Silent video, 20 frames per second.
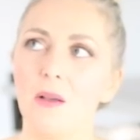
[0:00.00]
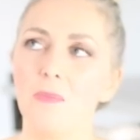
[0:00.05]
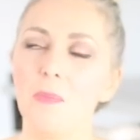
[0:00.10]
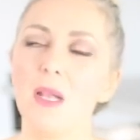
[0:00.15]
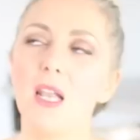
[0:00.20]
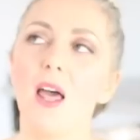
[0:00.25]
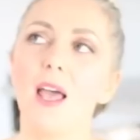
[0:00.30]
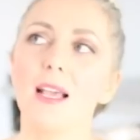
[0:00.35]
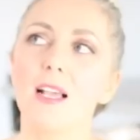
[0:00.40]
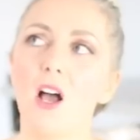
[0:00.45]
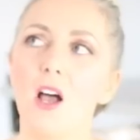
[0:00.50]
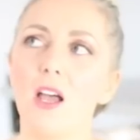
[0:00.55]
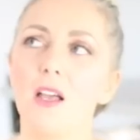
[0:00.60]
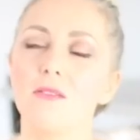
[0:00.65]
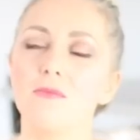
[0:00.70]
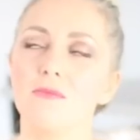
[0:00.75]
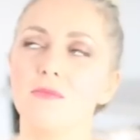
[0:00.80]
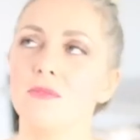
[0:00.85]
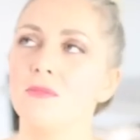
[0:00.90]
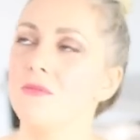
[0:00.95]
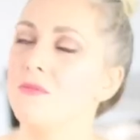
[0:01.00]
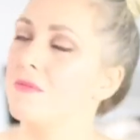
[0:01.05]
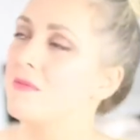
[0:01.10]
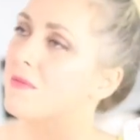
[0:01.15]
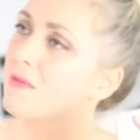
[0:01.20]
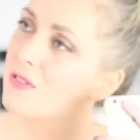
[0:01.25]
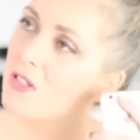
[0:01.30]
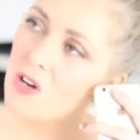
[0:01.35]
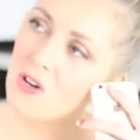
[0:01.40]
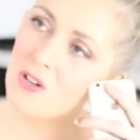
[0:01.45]
But like
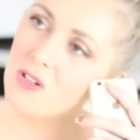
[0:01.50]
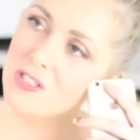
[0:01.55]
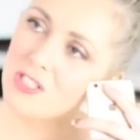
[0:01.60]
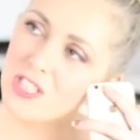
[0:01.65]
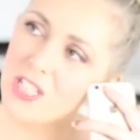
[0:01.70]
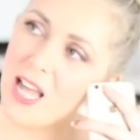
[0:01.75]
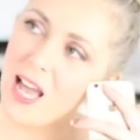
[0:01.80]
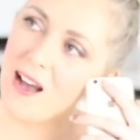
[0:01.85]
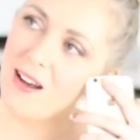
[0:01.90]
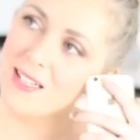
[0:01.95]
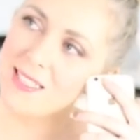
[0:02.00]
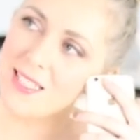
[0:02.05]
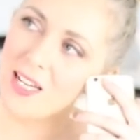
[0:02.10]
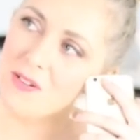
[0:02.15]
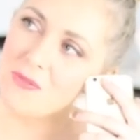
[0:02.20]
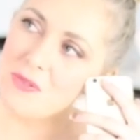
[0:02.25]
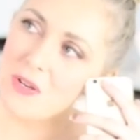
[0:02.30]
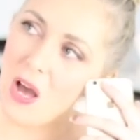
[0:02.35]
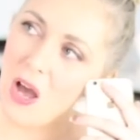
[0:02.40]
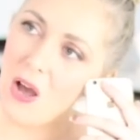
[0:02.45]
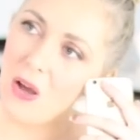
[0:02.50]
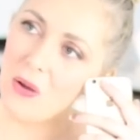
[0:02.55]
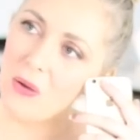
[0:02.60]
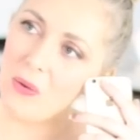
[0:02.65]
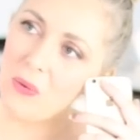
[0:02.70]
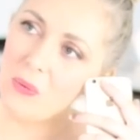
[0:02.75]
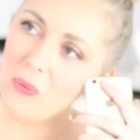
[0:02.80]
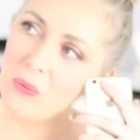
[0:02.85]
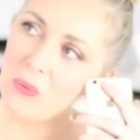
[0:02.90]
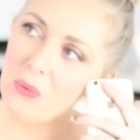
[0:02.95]
God, yeah, I don't
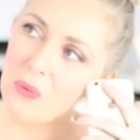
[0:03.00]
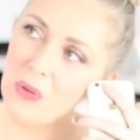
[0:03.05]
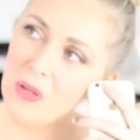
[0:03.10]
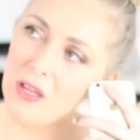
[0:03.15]
know.